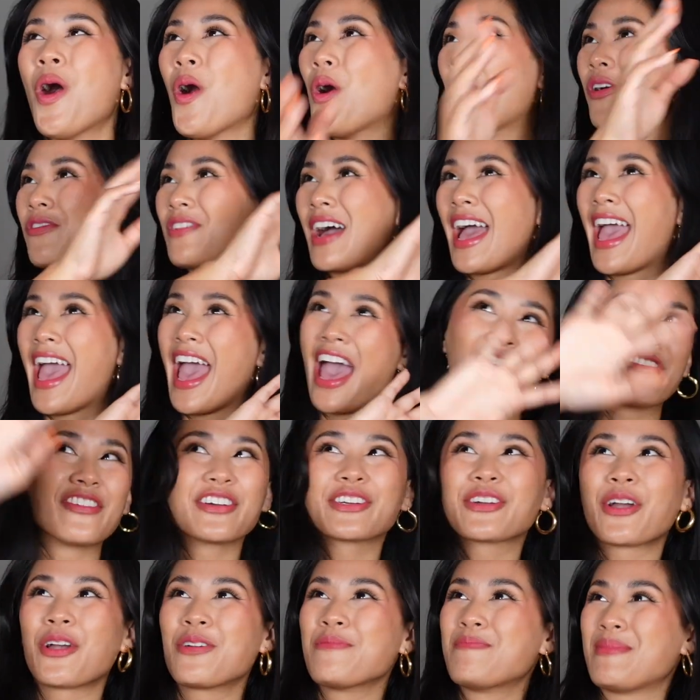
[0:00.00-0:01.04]
or if I
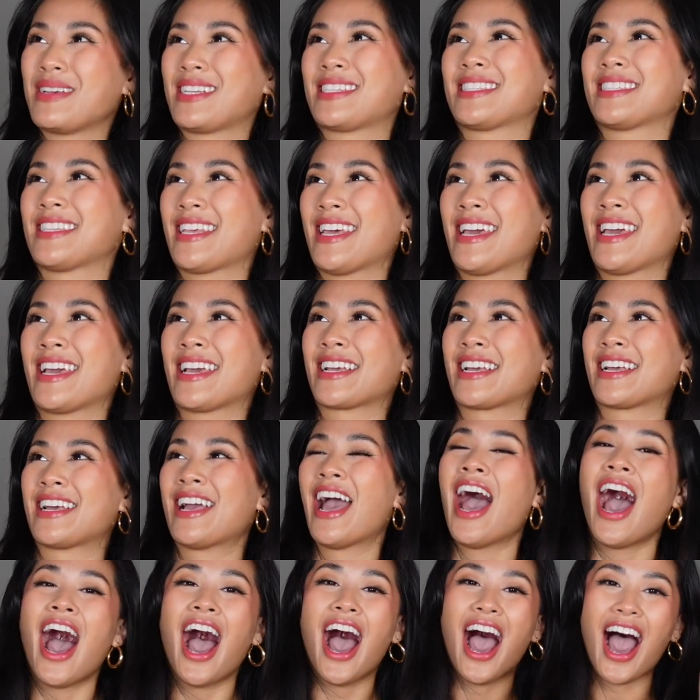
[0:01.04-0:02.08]
ever go missing,
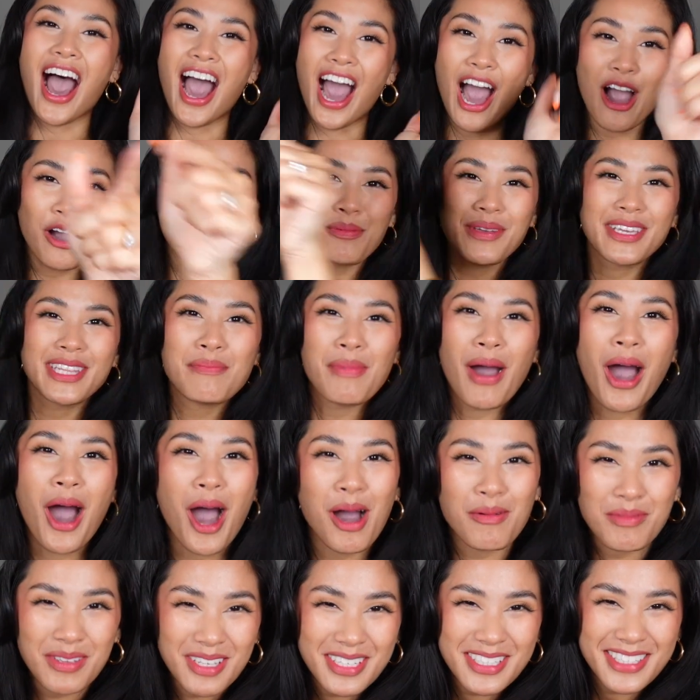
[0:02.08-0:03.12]
I'll be in the
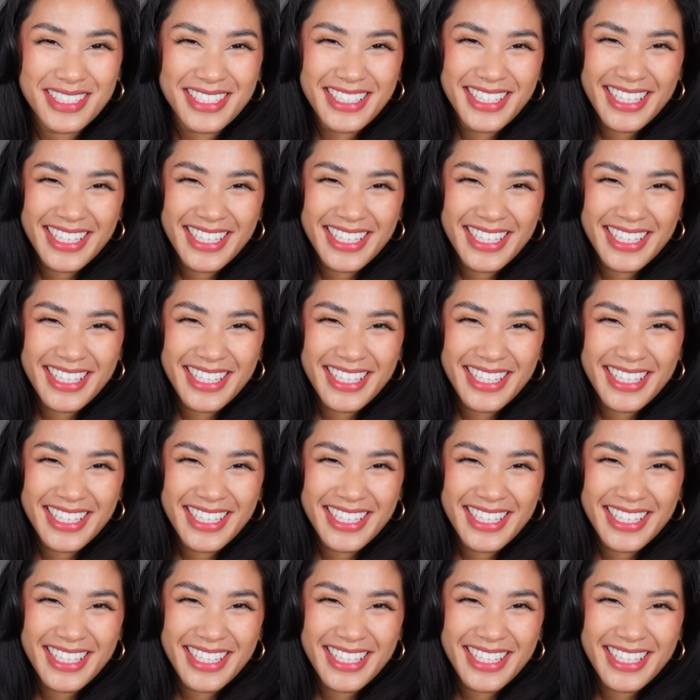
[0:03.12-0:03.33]
Bahamas.